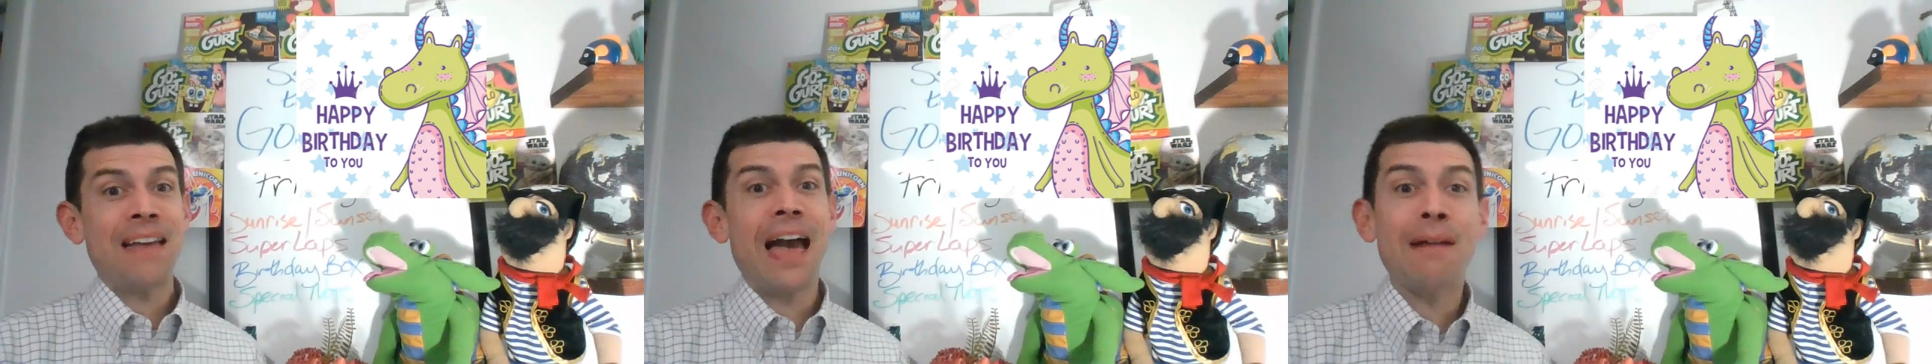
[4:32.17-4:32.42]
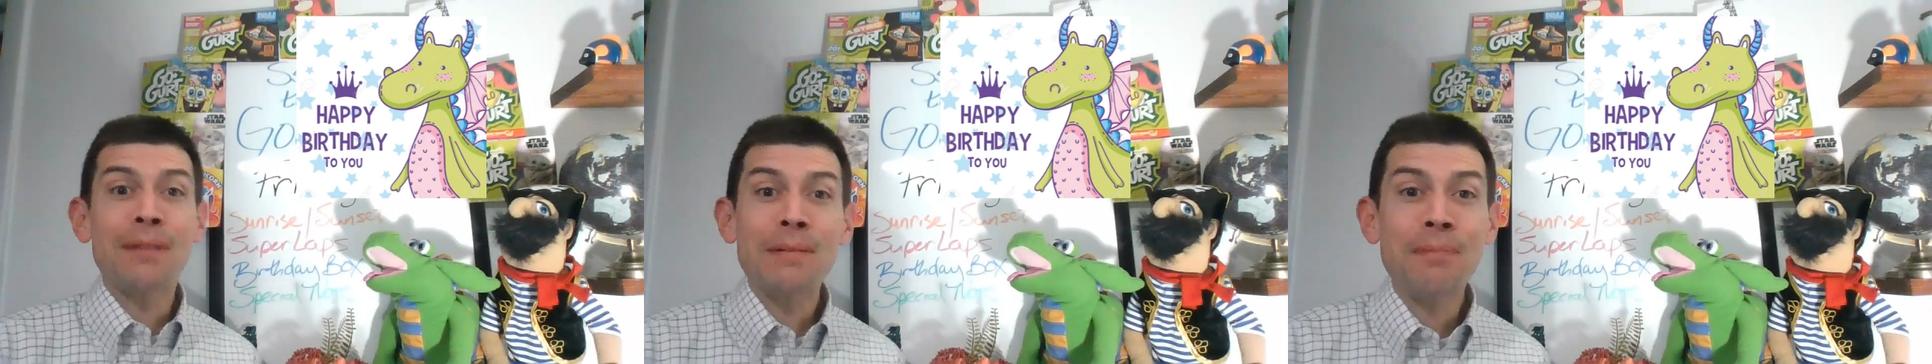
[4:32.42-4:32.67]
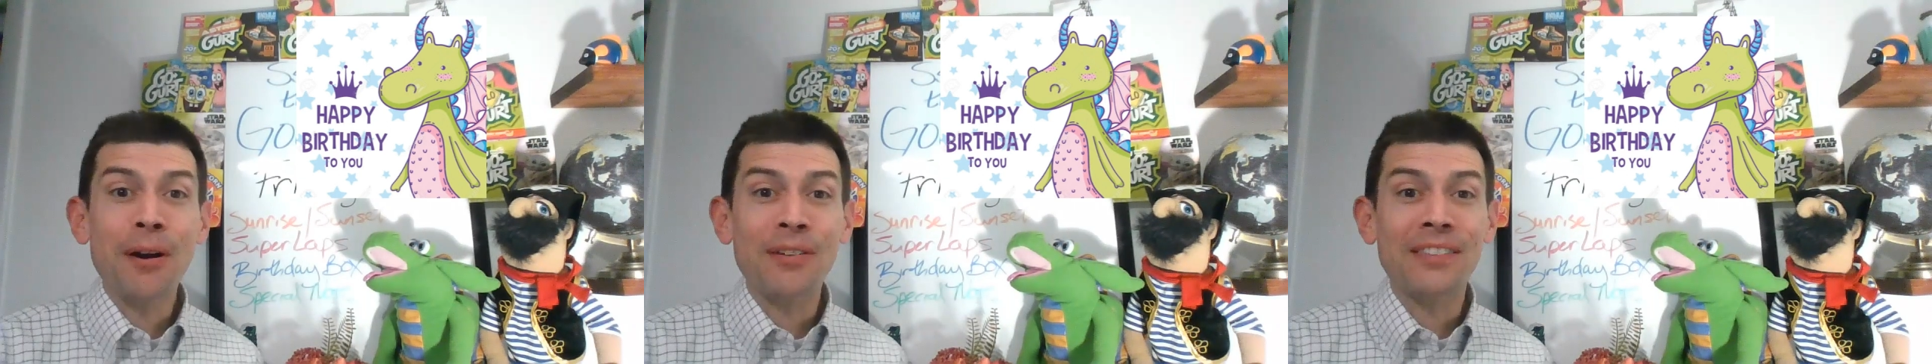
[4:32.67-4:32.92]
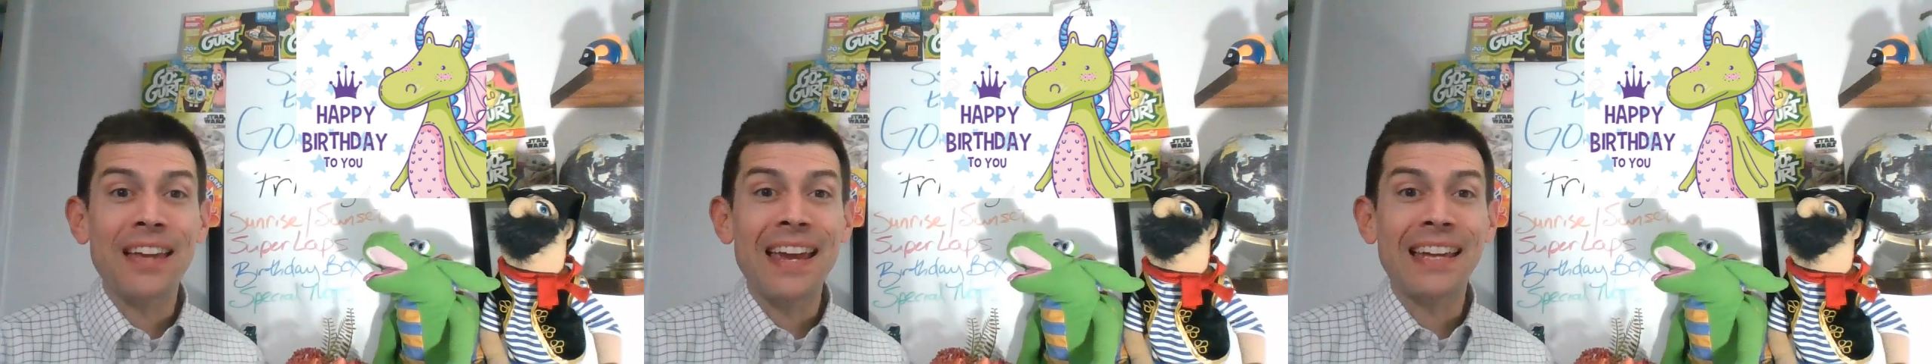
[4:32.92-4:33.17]
Happy
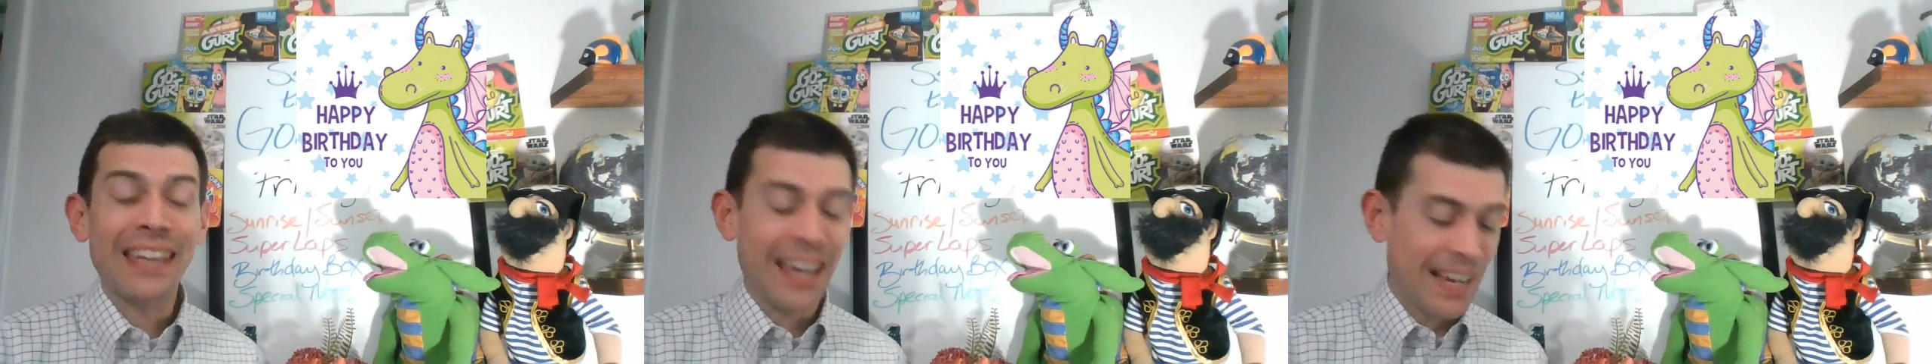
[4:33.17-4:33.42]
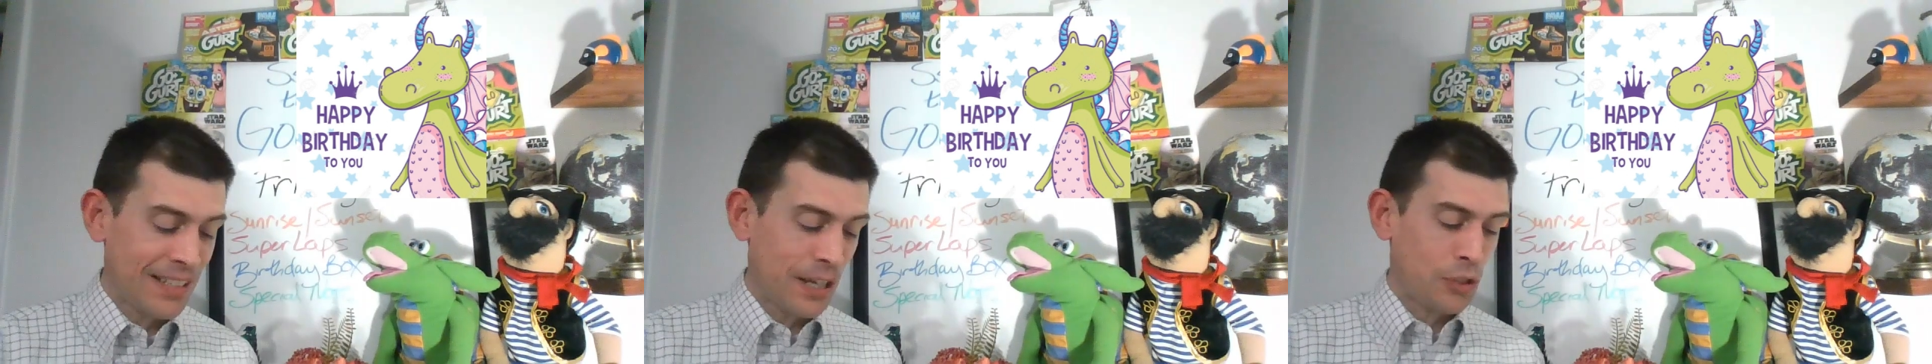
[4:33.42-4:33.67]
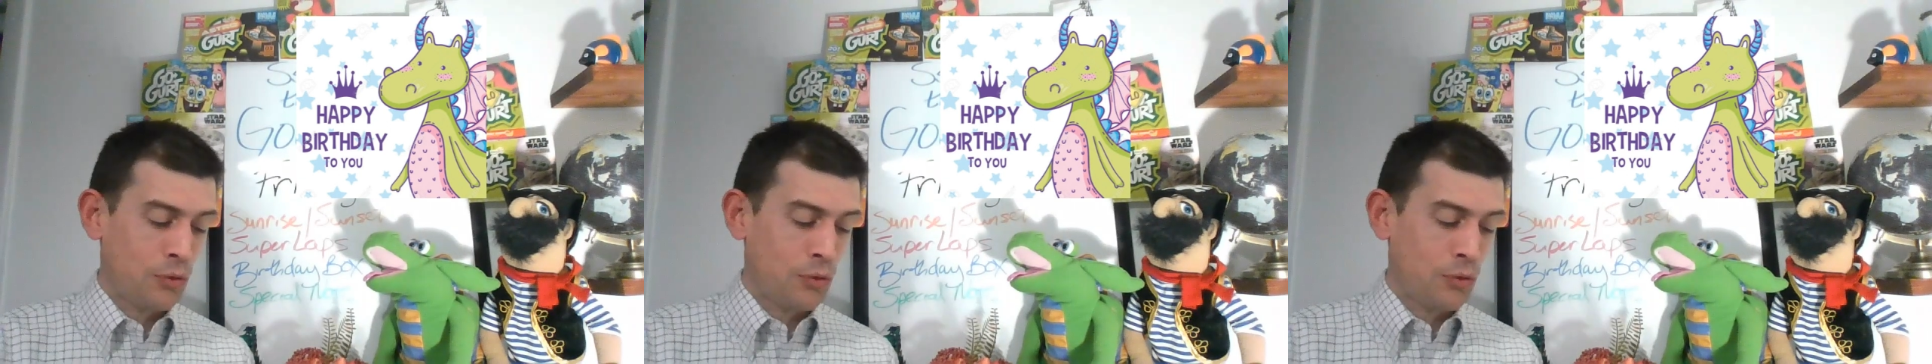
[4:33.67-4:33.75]
birthday, kids. A